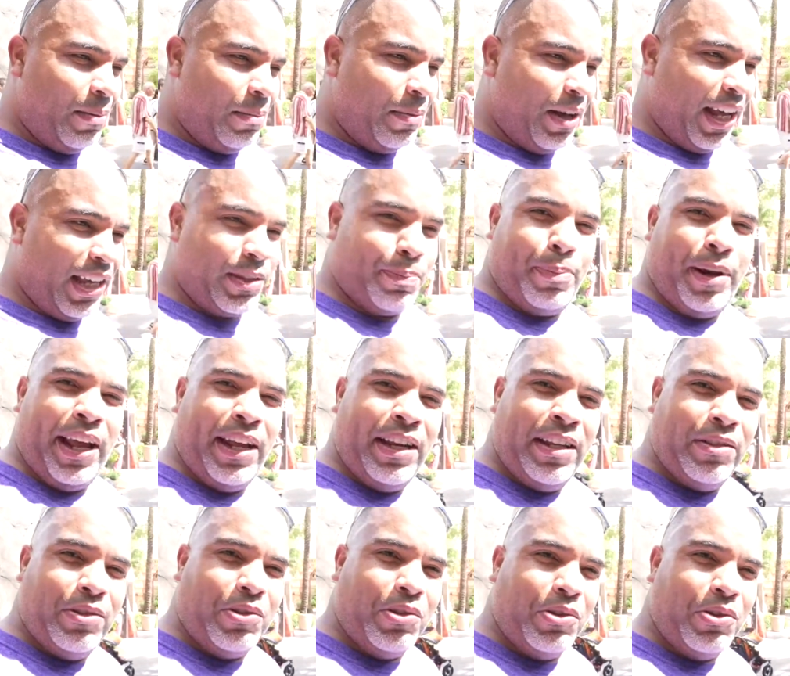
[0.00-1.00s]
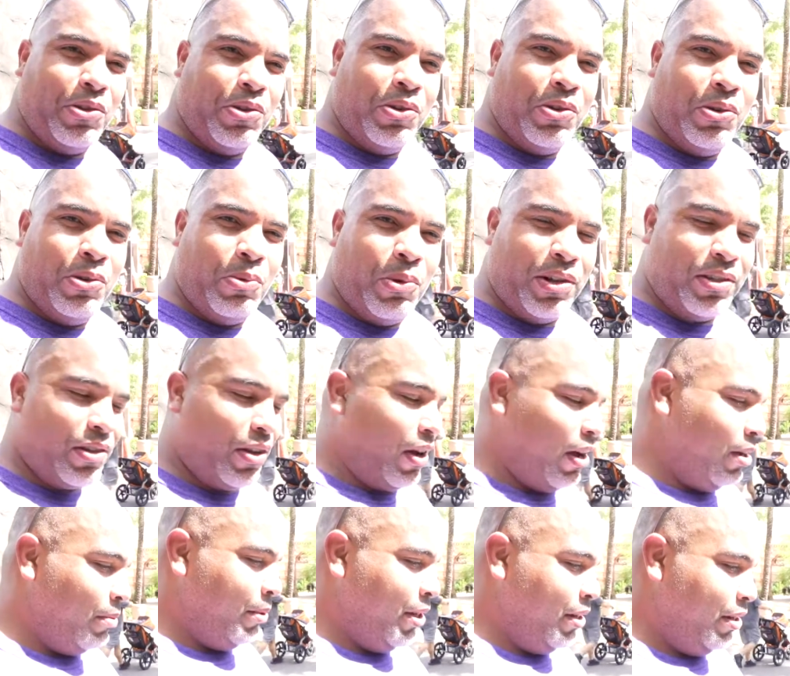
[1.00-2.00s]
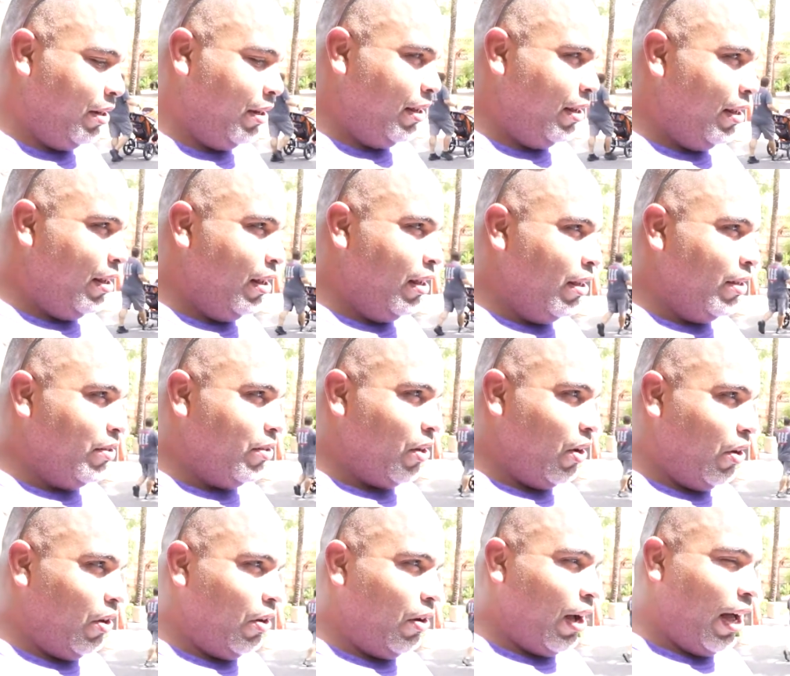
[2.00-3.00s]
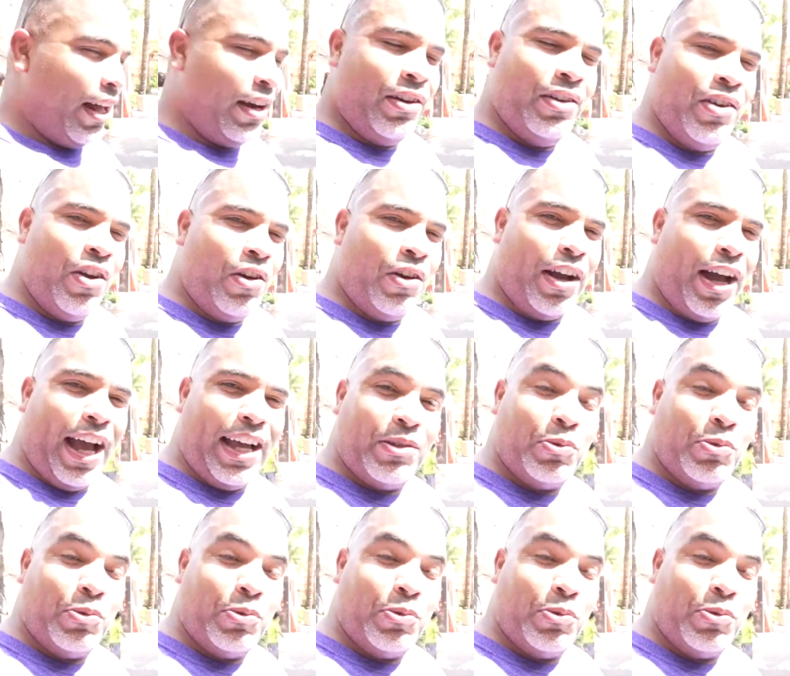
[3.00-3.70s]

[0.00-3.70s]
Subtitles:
explaining to you what's coming. So I don't know, guys,